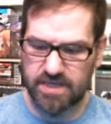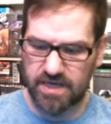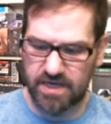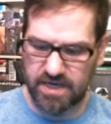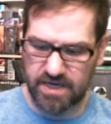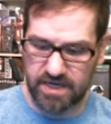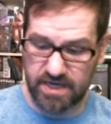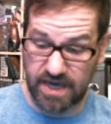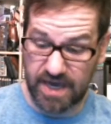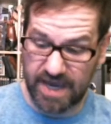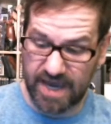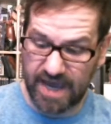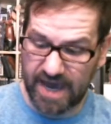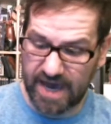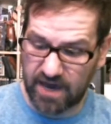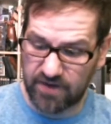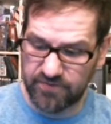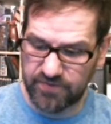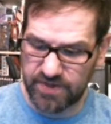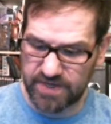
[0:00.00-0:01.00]
I
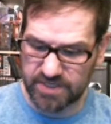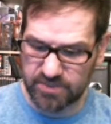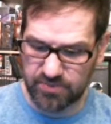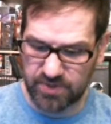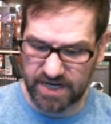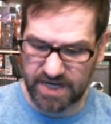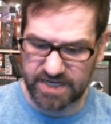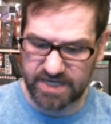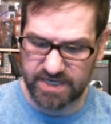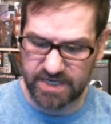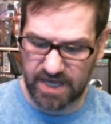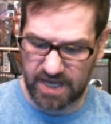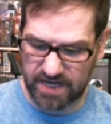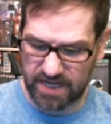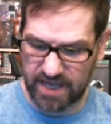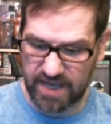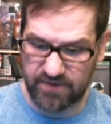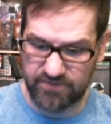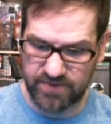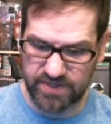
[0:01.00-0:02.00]
have this, but I did not
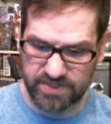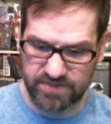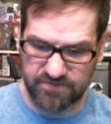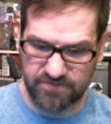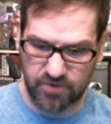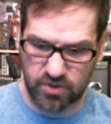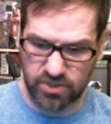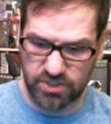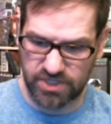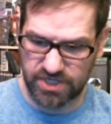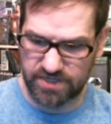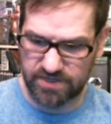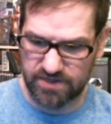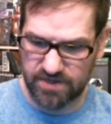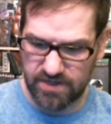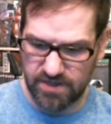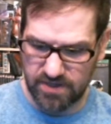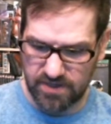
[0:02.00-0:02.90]
have this version,